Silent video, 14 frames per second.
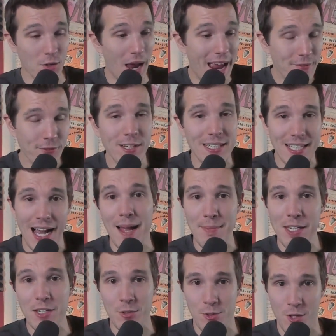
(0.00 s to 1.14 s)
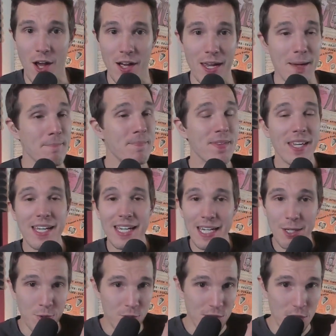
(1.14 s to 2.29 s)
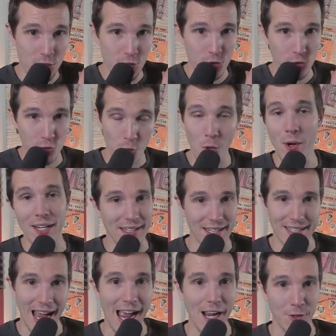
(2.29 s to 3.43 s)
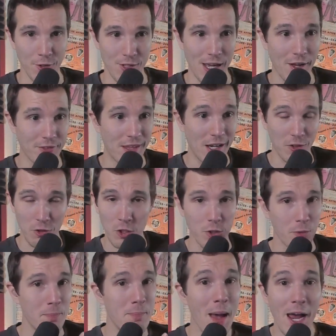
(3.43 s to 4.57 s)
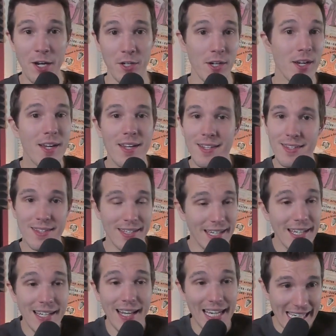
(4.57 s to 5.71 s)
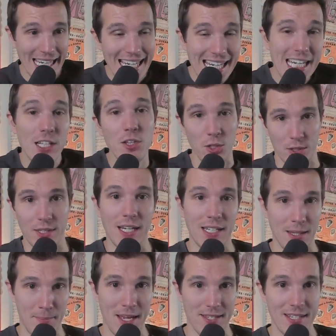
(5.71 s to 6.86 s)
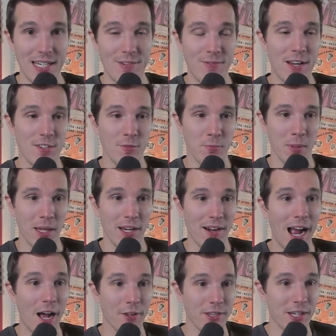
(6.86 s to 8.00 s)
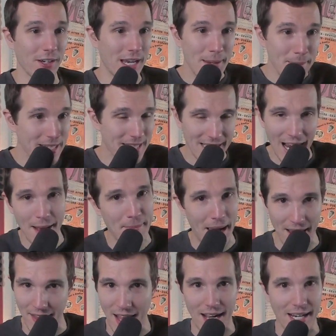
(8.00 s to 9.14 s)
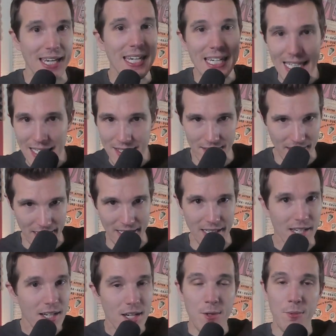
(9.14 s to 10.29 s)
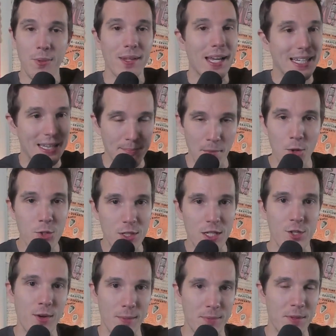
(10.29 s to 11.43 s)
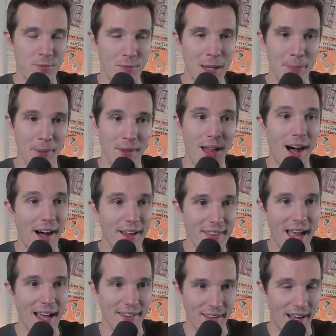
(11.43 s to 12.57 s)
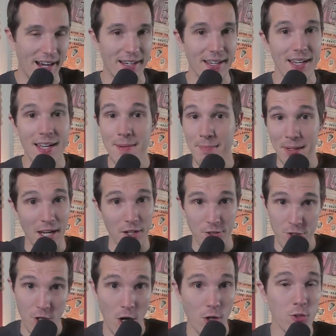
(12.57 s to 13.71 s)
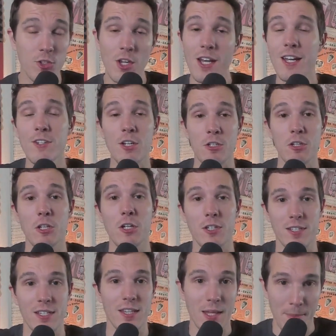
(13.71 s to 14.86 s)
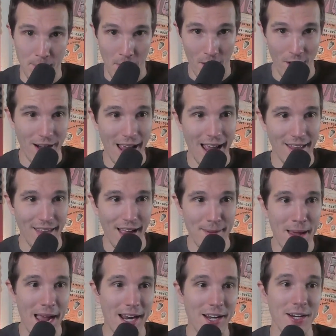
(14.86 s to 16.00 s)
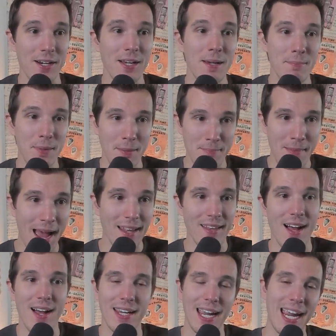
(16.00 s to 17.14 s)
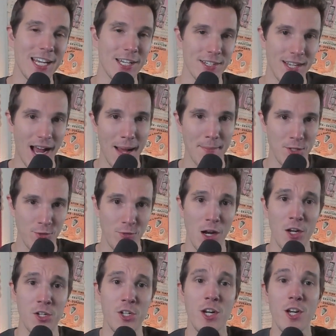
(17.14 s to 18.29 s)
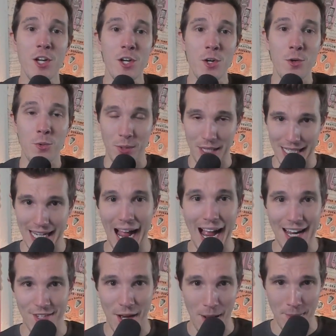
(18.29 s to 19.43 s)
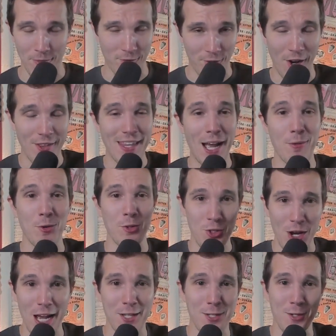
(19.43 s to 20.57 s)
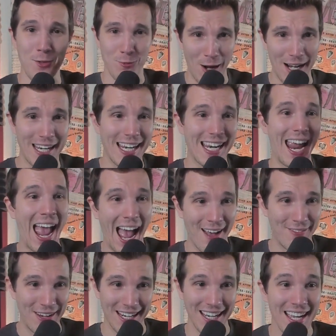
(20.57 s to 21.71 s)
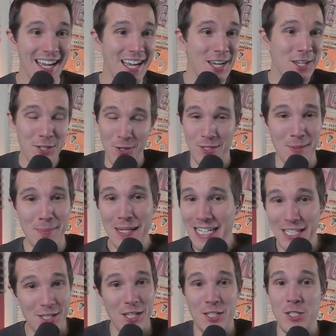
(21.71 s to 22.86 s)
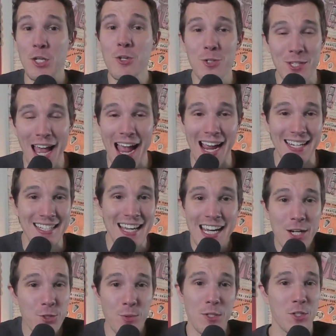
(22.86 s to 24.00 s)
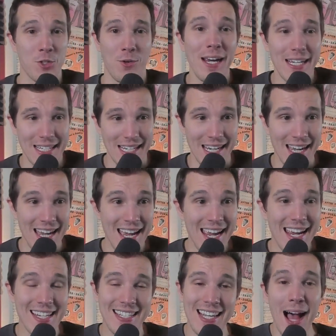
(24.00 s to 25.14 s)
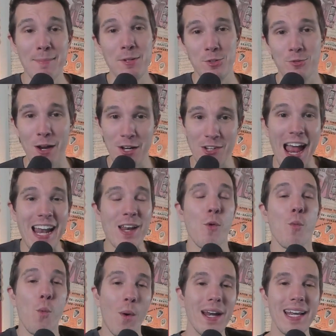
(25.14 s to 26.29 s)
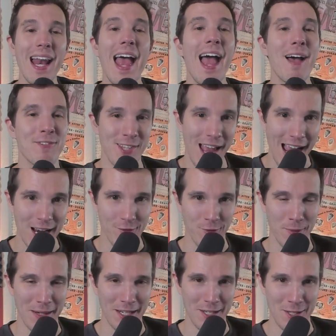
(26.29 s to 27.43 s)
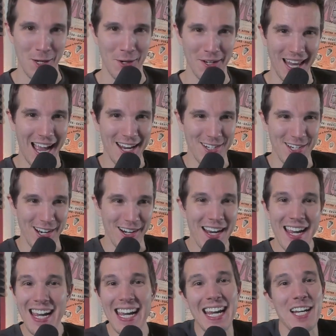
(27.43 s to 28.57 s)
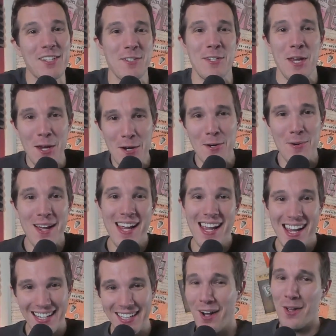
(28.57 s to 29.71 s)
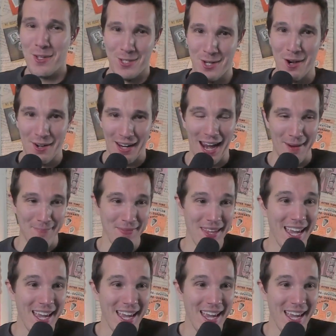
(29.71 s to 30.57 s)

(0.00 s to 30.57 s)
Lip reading: Every time that you saw him, he was destroying the tackles out there. Looked better. like he looked like the best defensive player out there. Him and Scott Matlock easily were like the most disruptive people on that line. Mikal Jones just looked the part at linebacker, but Matlock and Thomas Rush were the guys up front that were just wrecking havoc. So to me, the two sacks, here's what's crazy, is Thomas Rush had 1.5 sacks for Minnesota last year. He gets 2 in the All-Star game.